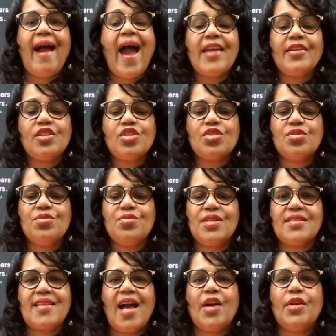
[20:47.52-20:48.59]
Attitude
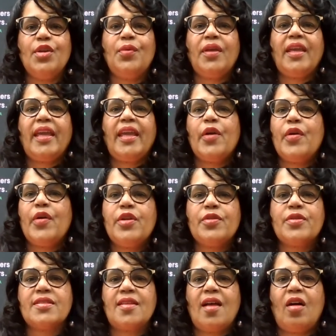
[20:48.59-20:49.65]
is how you carry
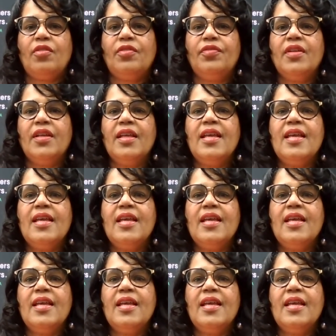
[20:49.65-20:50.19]
yourself,